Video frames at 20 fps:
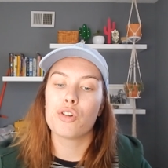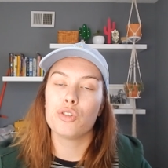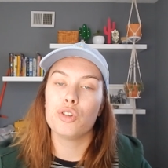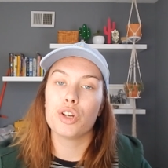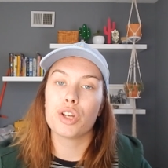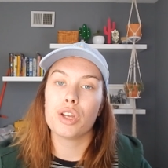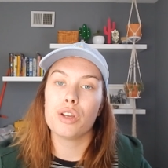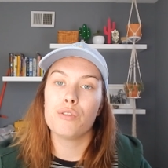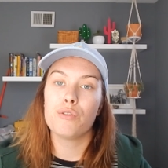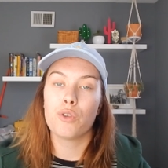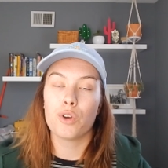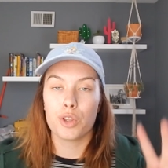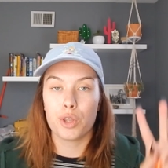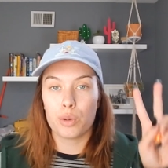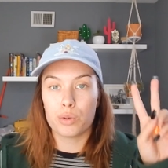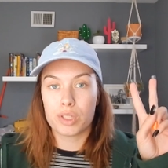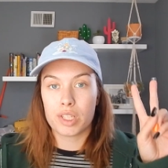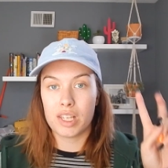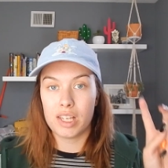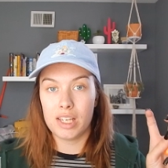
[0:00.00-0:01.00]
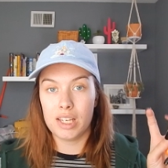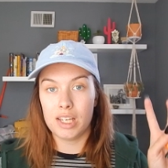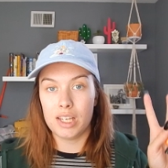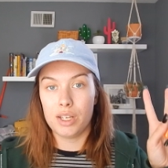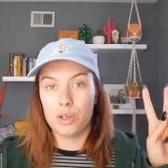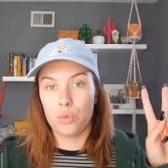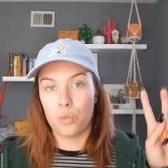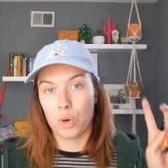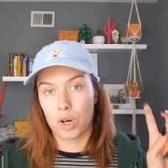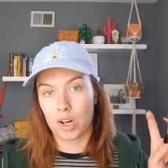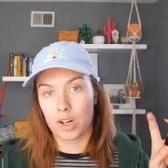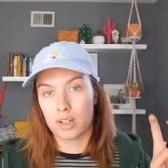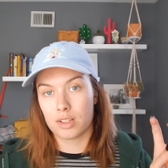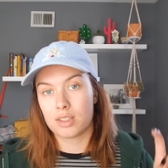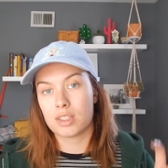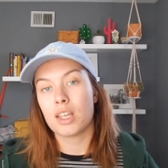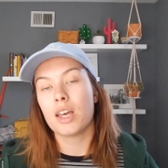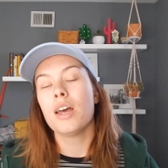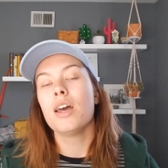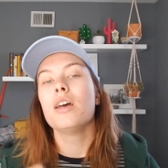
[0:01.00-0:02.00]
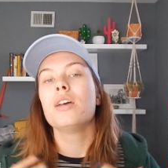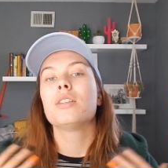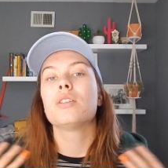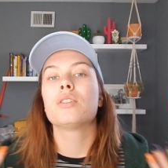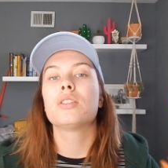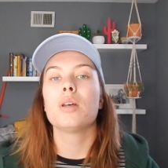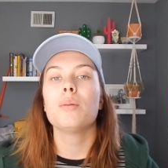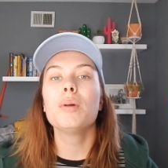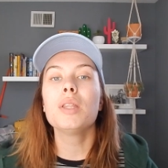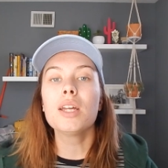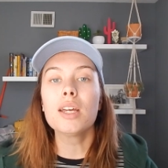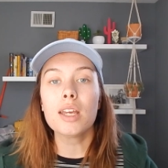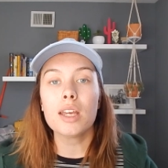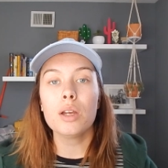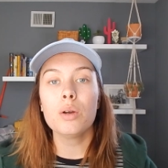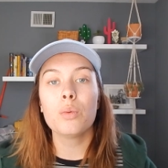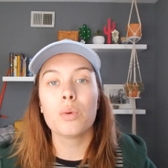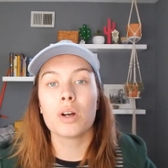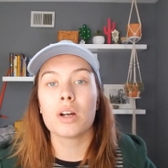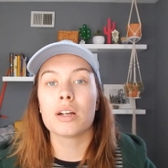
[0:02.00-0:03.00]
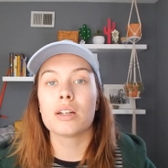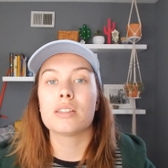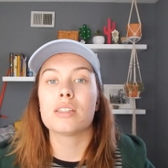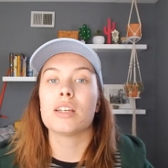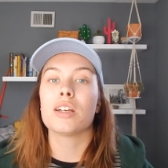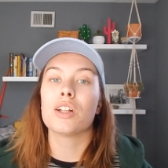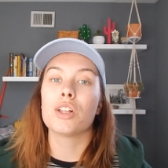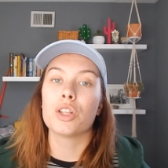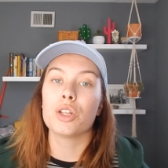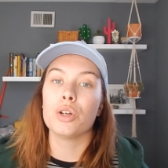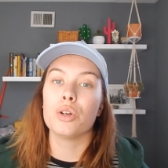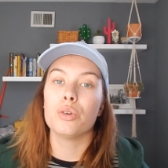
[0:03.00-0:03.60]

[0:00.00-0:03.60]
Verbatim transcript: and they're looking for those key words. So some of the key words